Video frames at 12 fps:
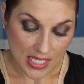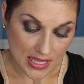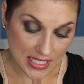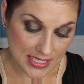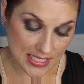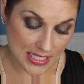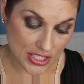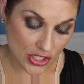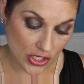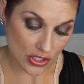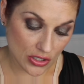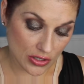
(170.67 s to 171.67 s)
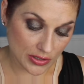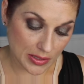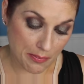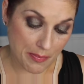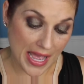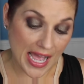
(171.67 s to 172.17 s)
This is
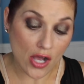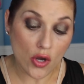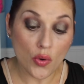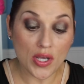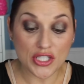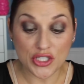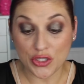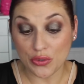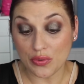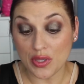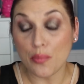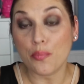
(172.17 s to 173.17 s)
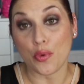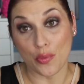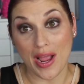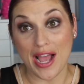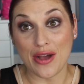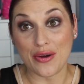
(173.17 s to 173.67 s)
called Bow to the
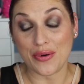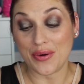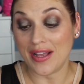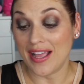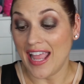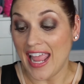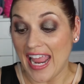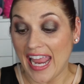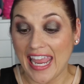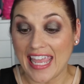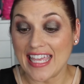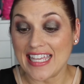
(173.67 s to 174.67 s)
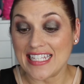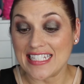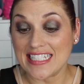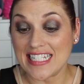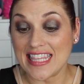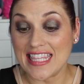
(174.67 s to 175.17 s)
Brow.
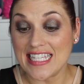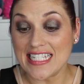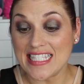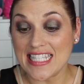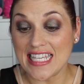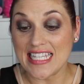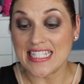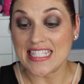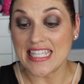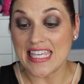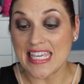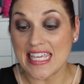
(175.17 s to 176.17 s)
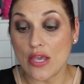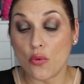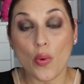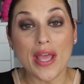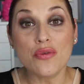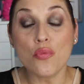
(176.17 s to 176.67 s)
And this is the
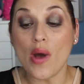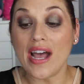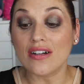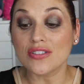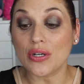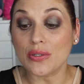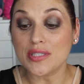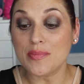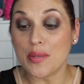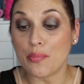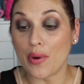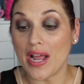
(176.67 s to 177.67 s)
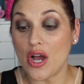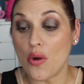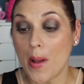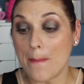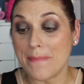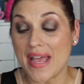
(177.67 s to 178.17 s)
Wet n Wild Ultimate
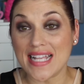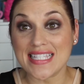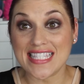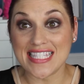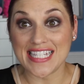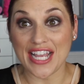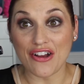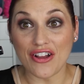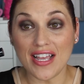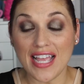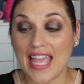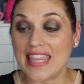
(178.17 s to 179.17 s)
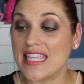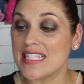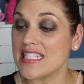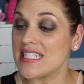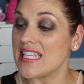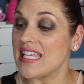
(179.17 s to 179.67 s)
Brow Mascara, and
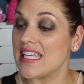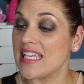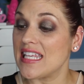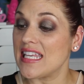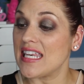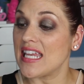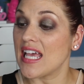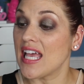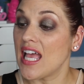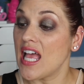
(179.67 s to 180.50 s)
this is in